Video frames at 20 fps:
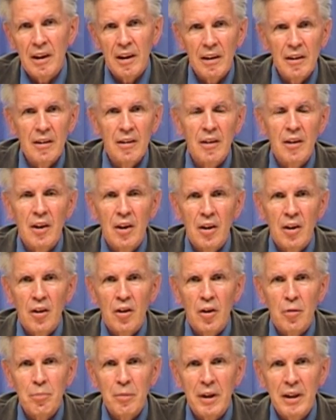And
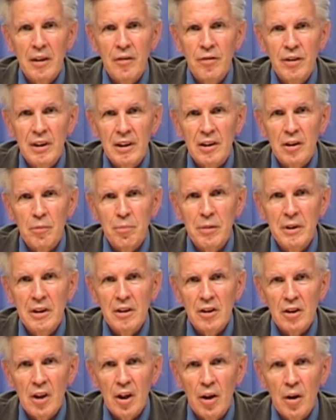the benefits
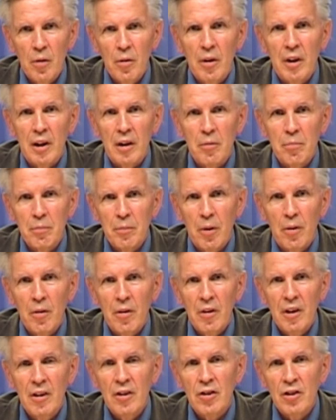appear slowly,
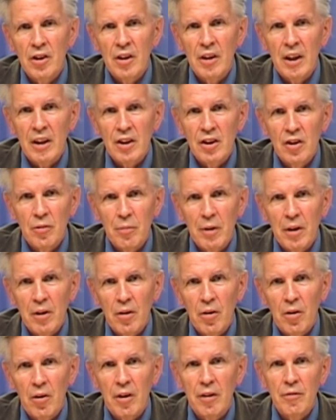both in the reduction of
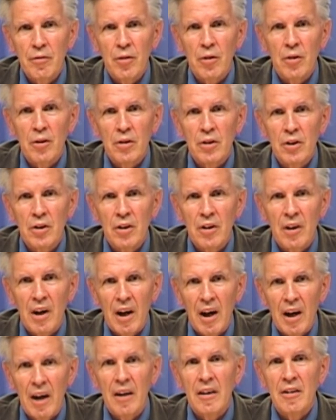myocardial infarction
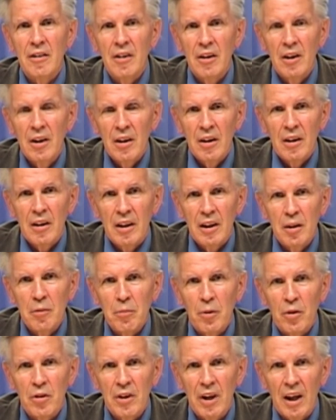and in
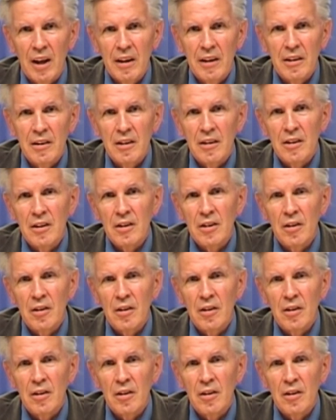mortality.